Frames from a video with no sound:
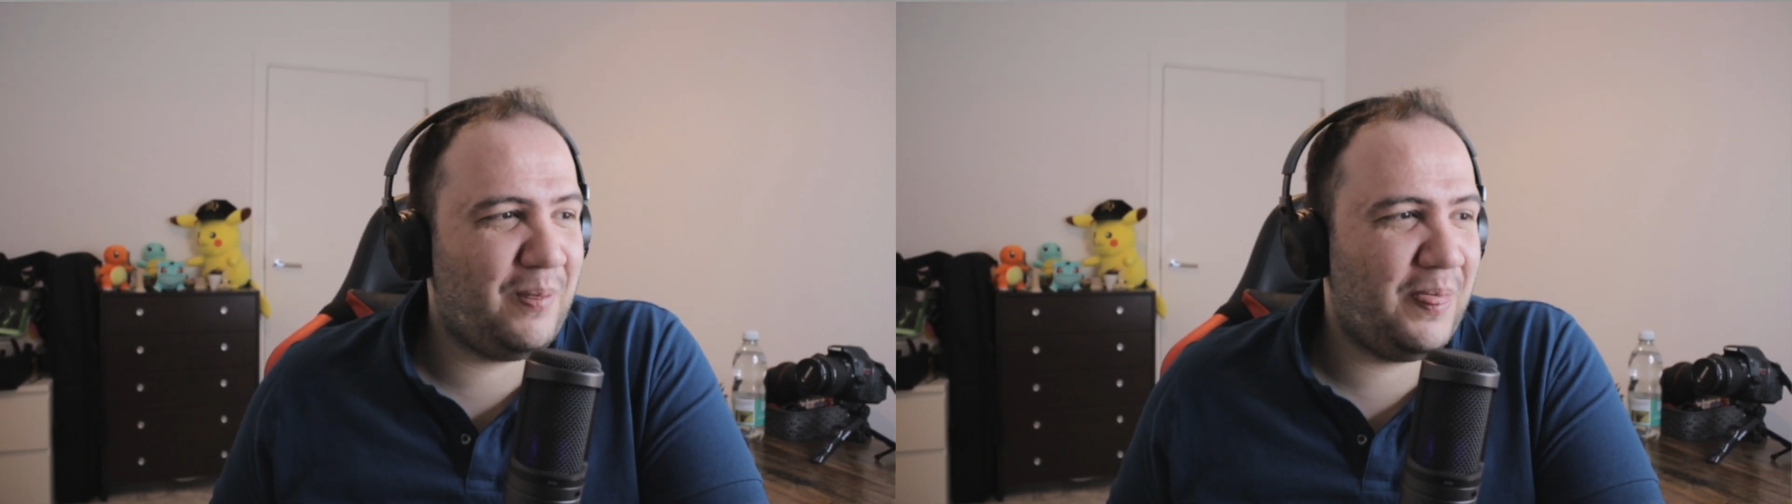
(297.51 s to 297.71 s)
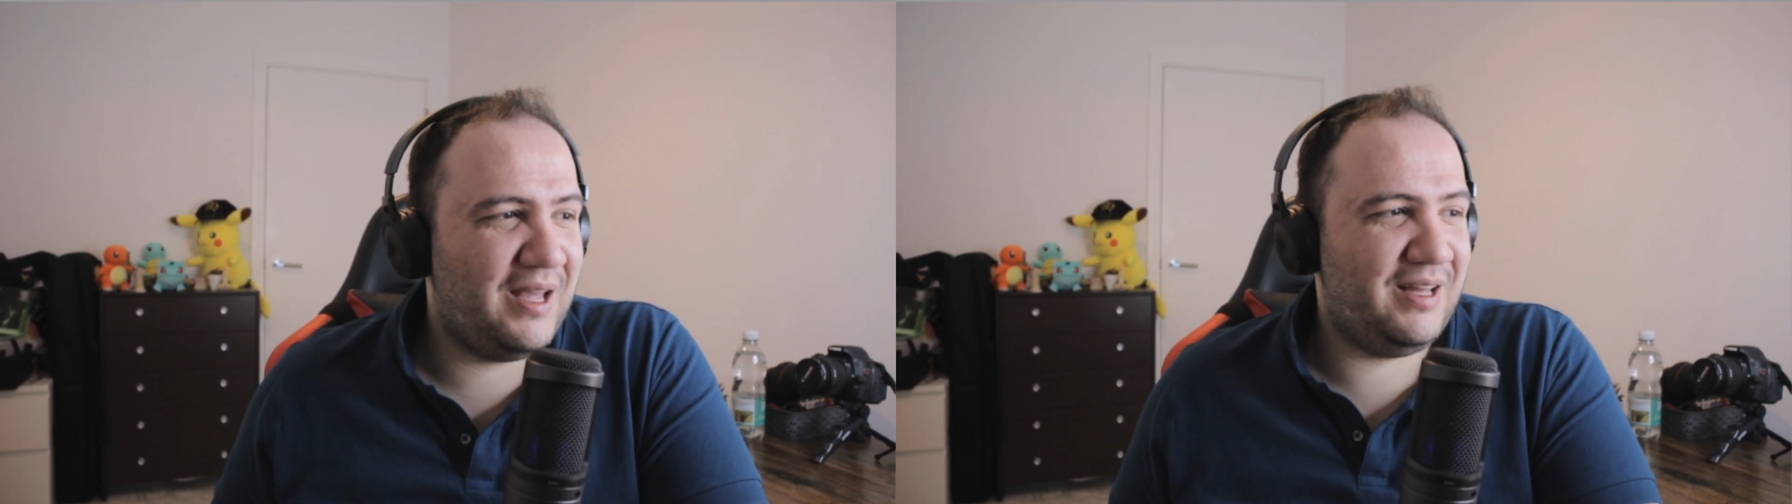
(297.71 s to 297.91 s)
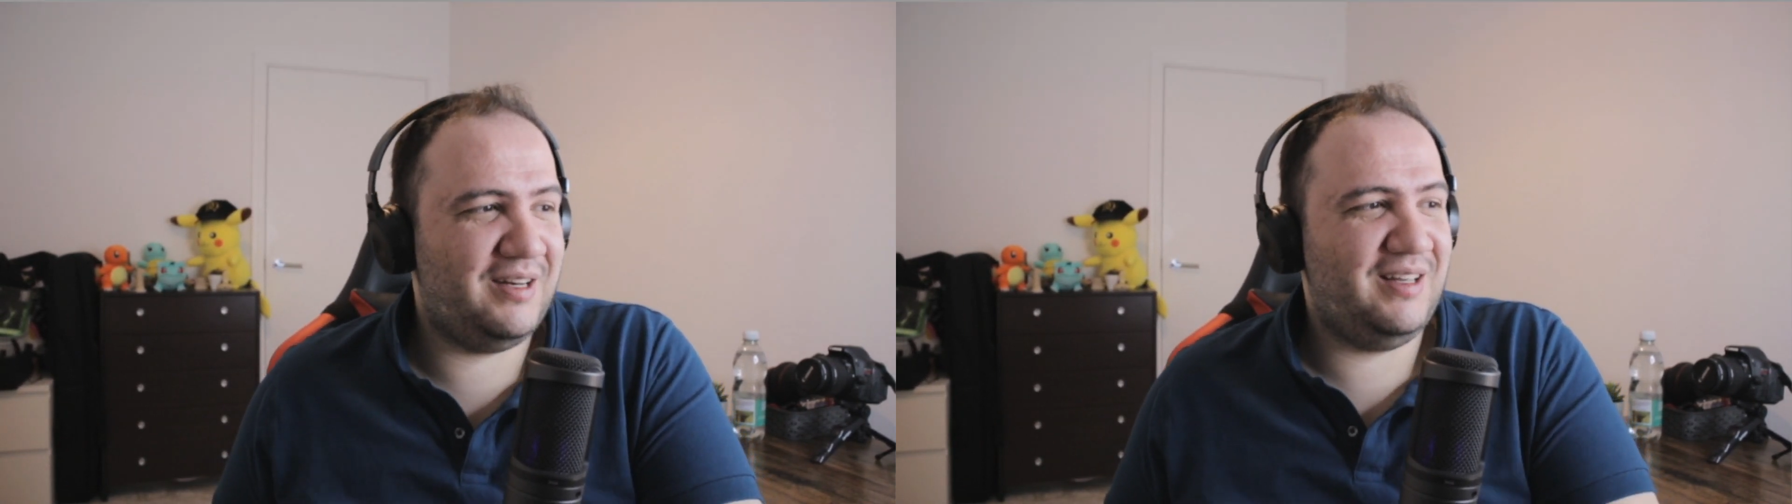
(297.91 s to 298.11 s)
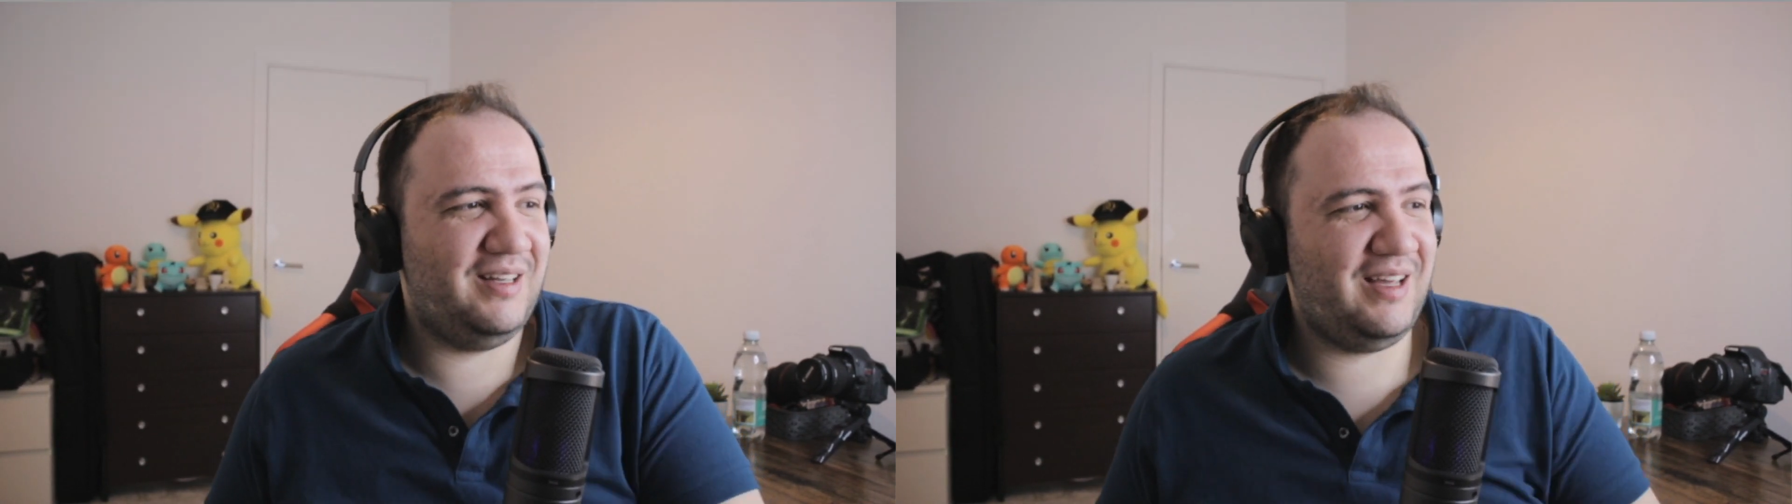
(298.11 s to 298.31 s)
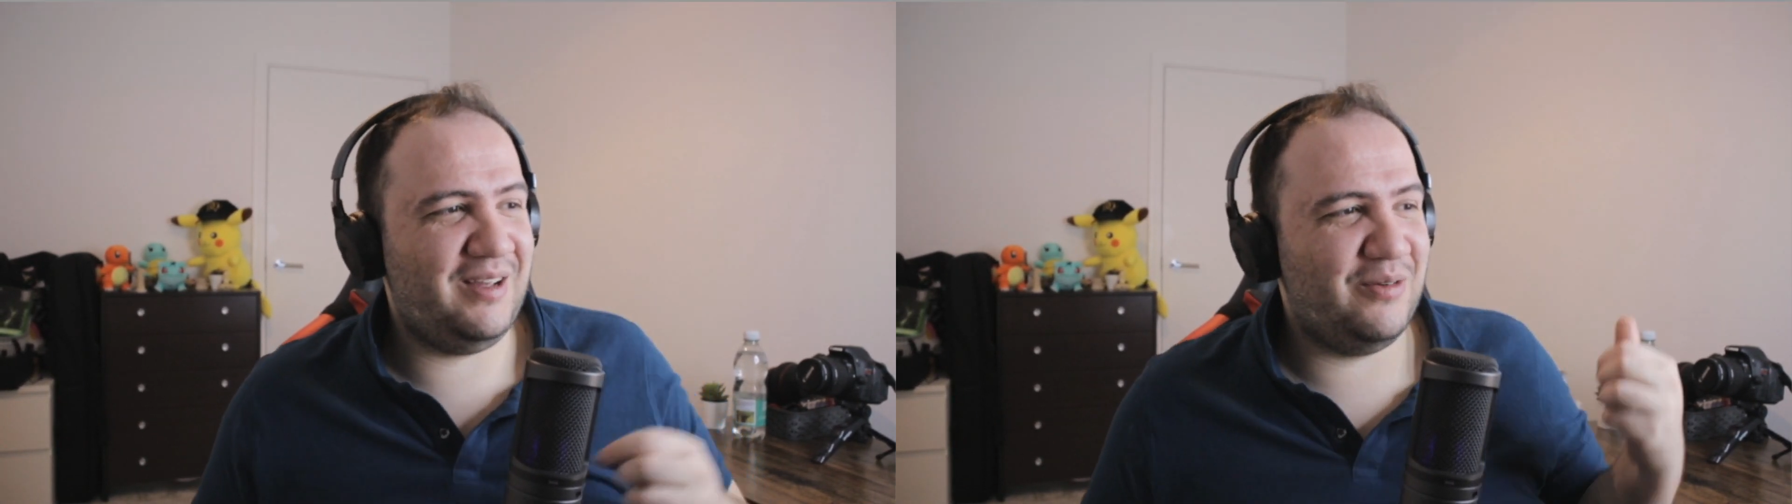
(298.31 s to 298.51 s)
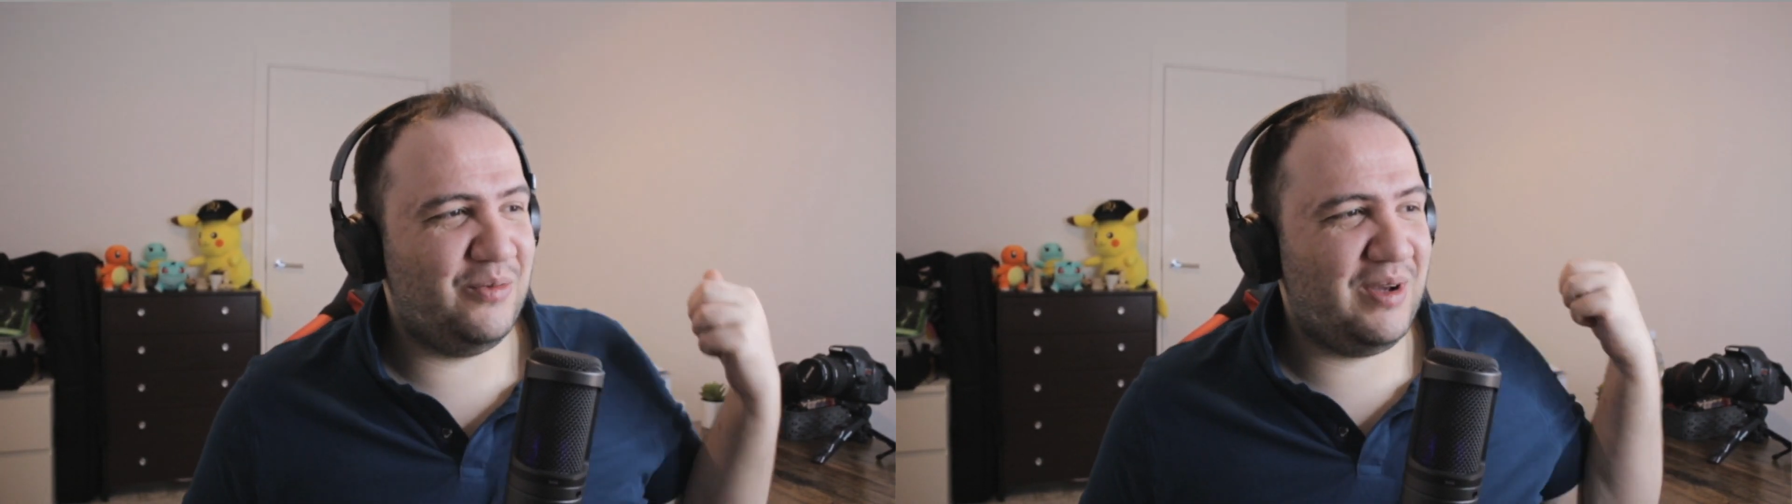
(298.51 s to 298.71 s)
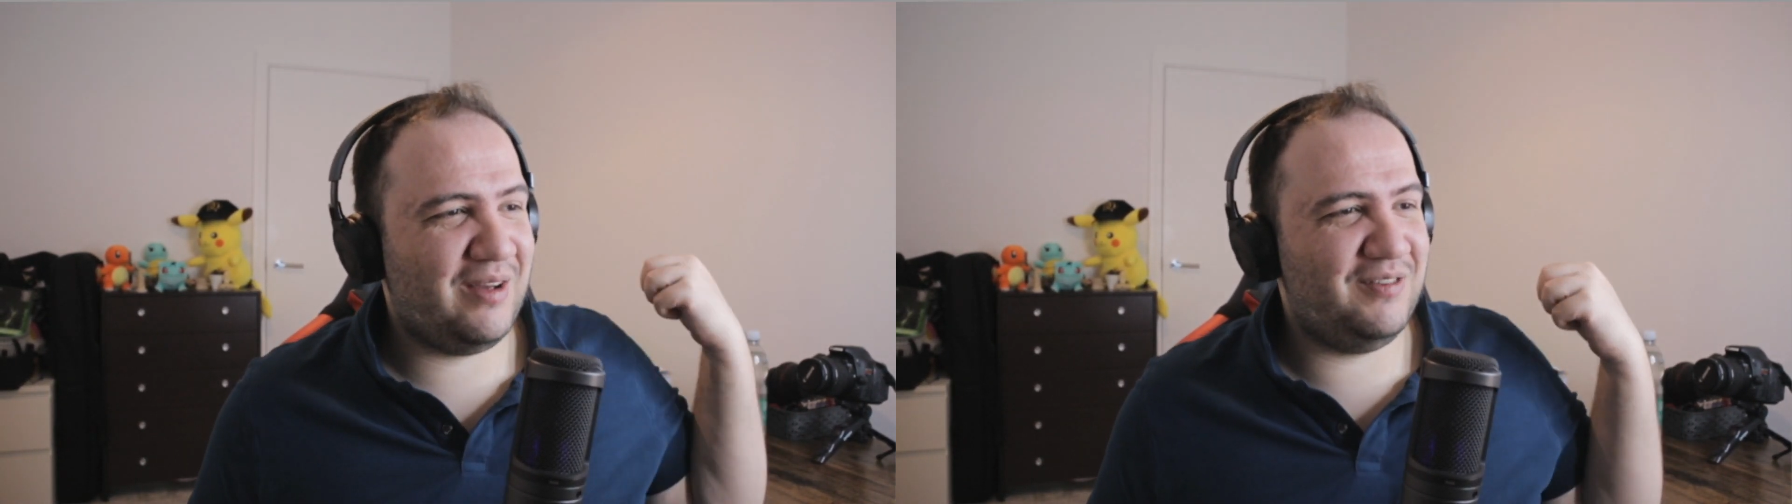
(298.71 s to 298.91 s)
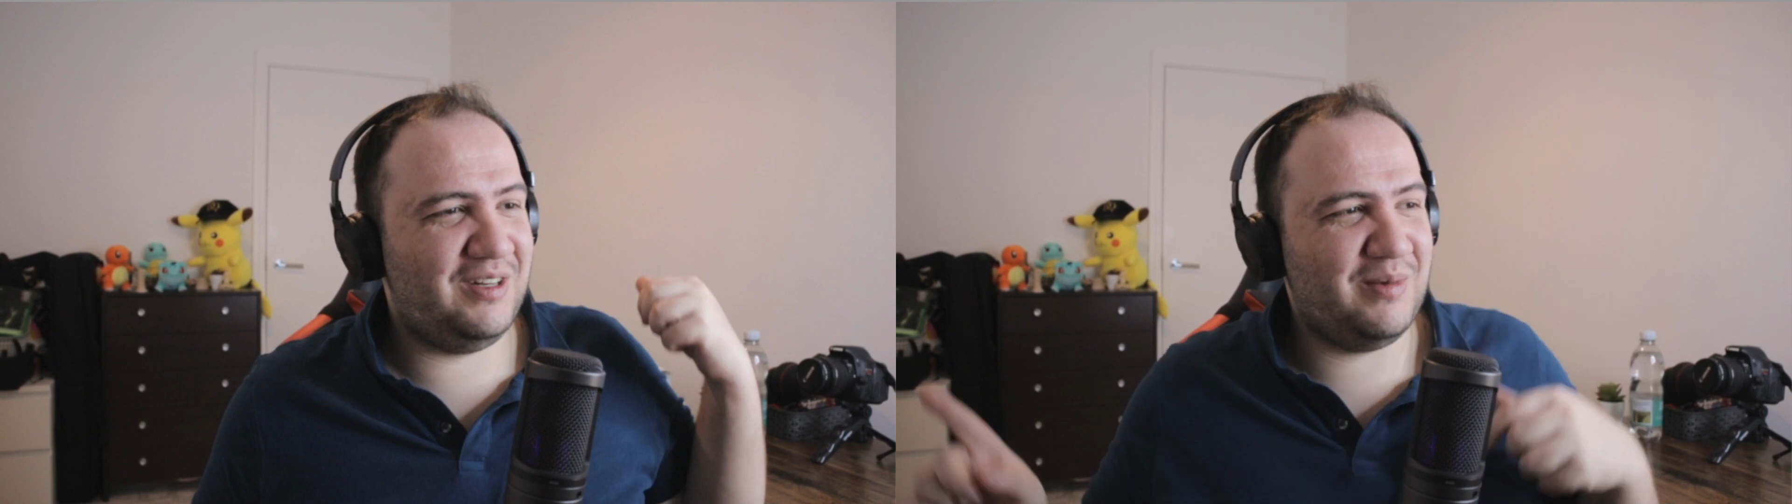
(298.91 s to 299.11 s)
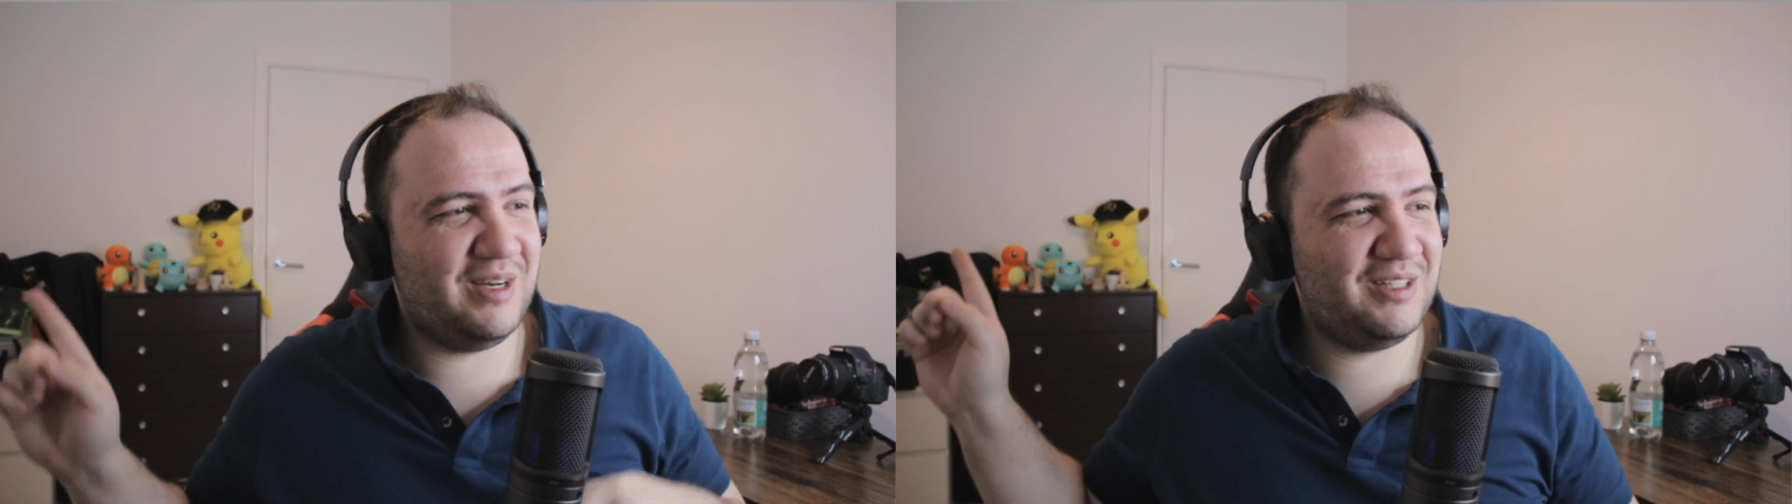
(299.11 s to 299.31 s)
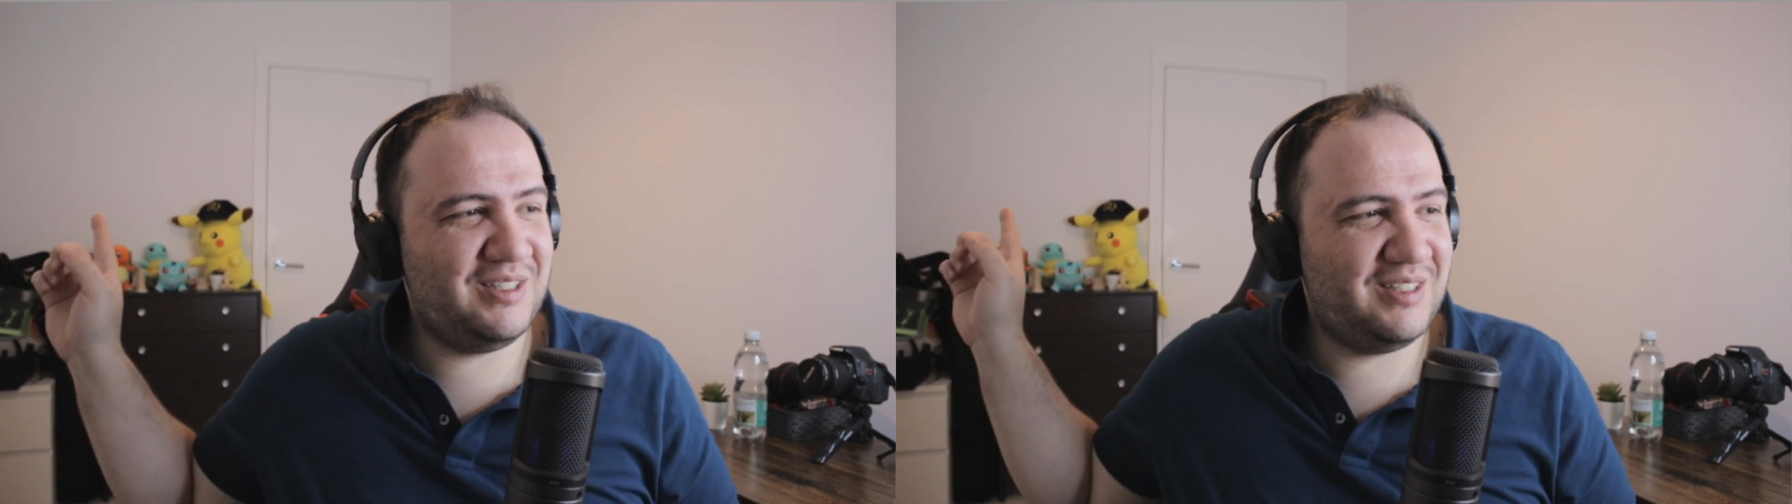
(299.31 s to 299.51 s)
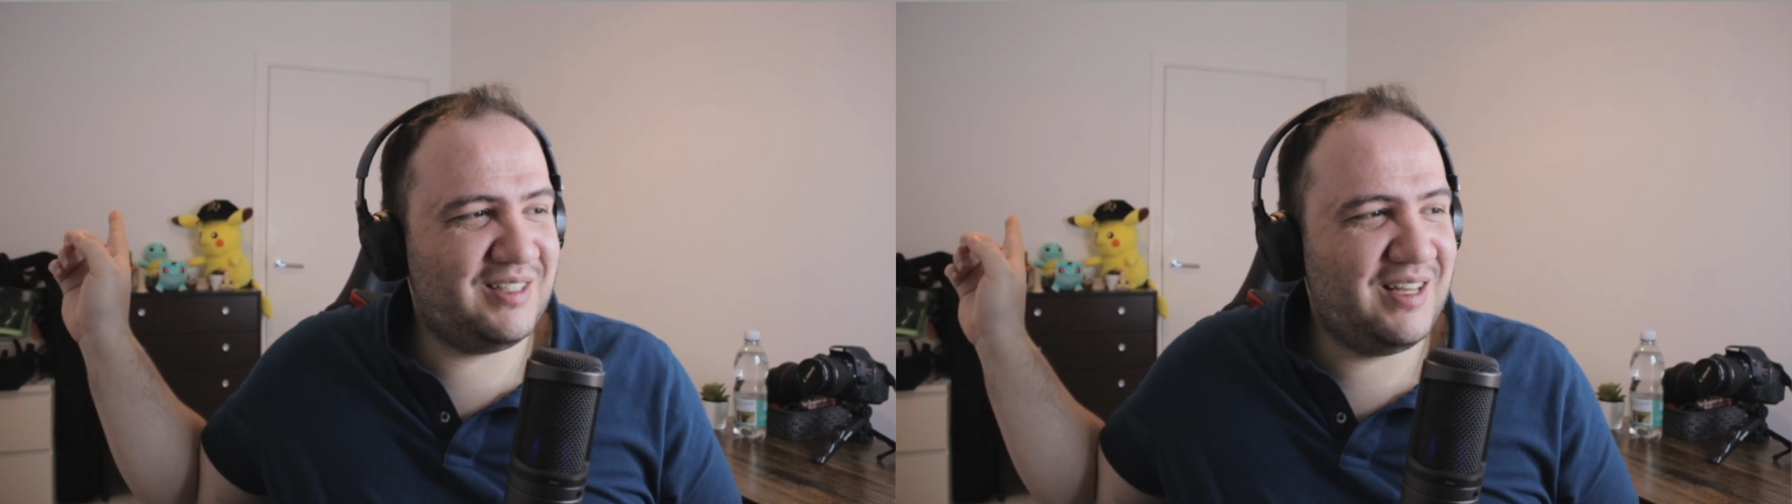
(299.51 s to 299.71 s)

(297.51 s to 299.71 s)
And hey, we have Dimash's